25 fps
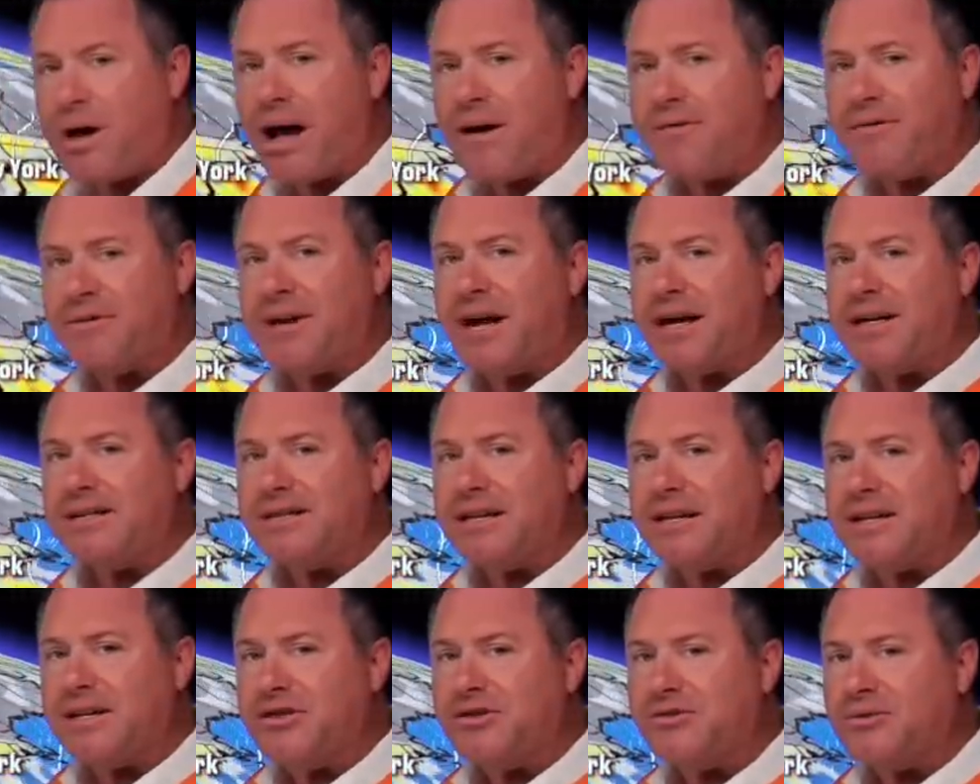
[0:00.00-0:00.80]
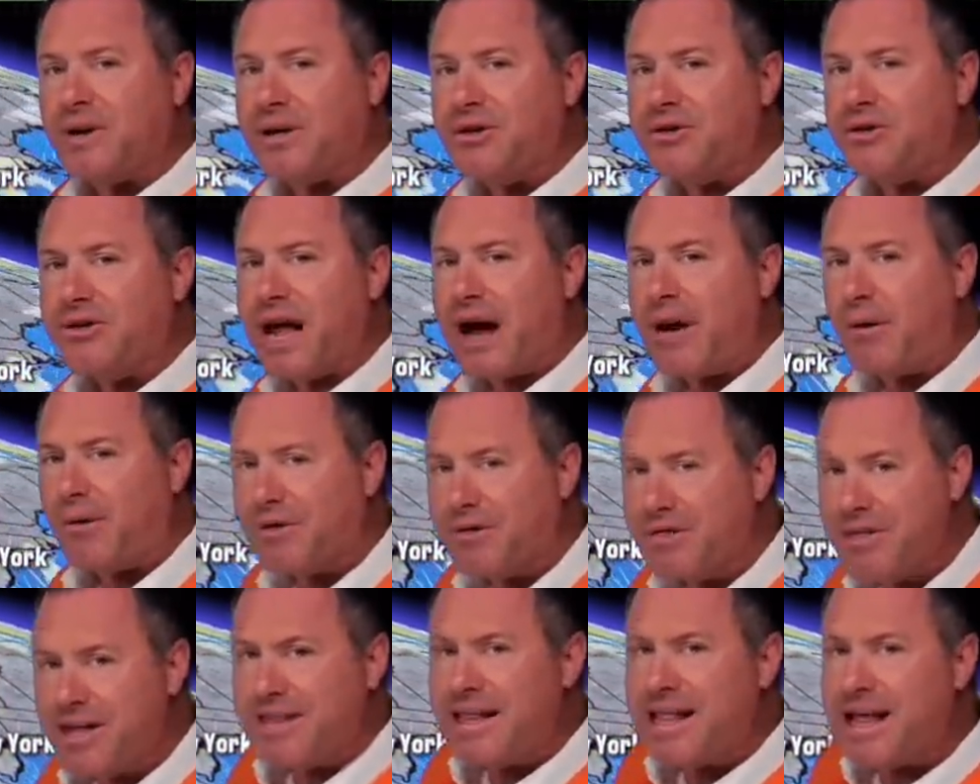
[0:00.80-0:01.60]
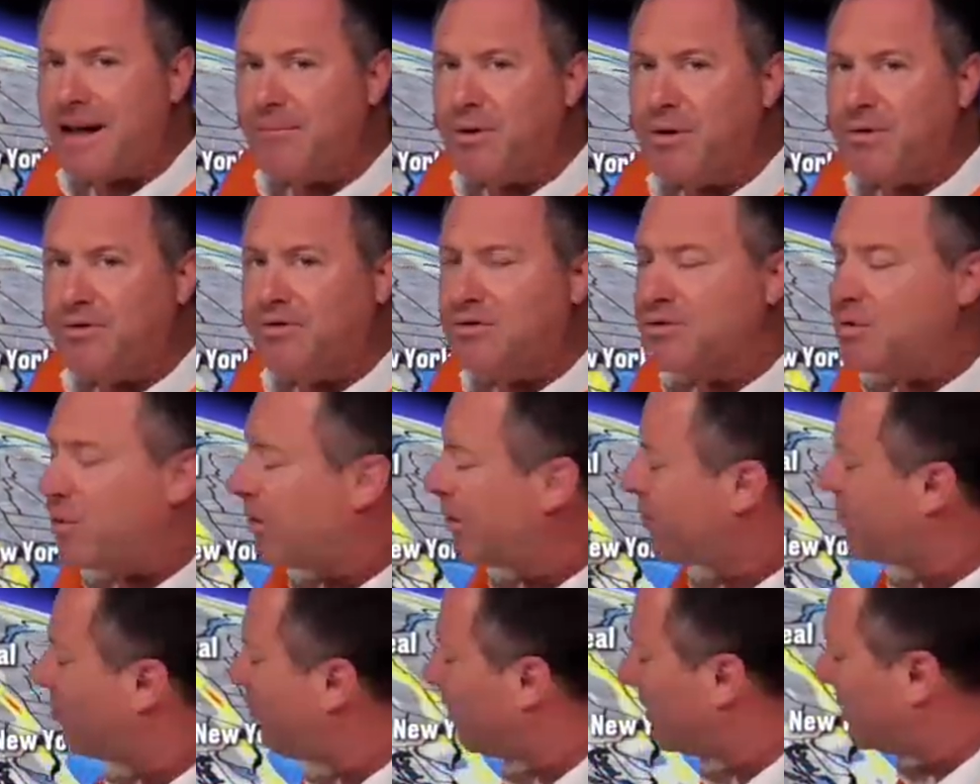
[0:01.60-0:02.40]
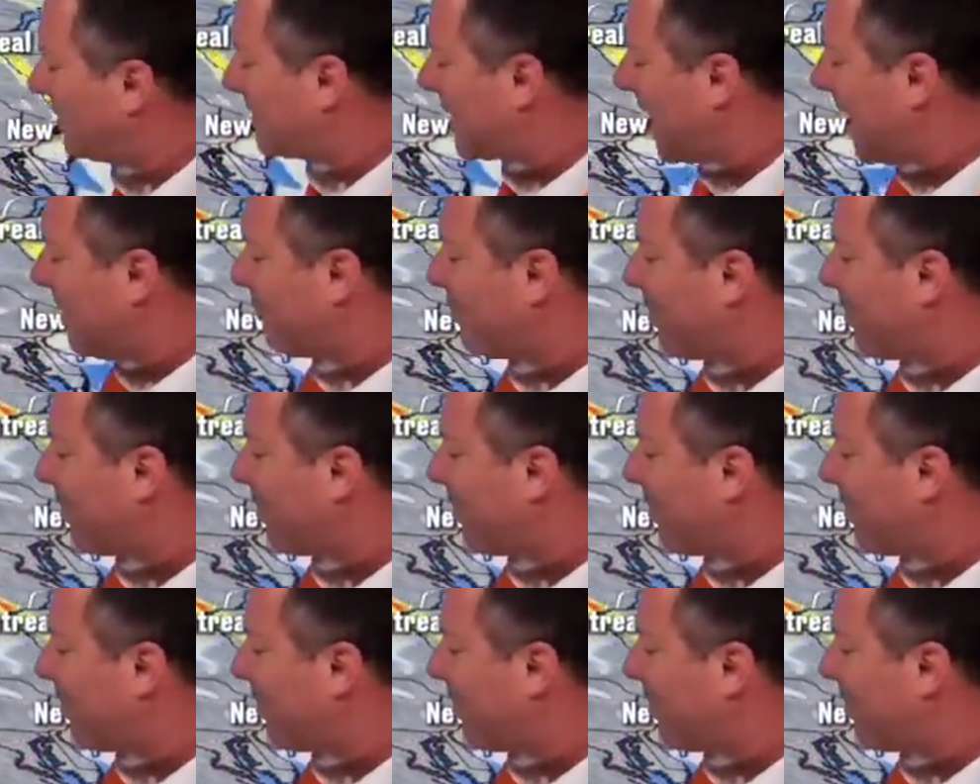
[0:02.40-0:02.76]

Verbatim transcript: off an isolated stray shower. Then that moves northward as high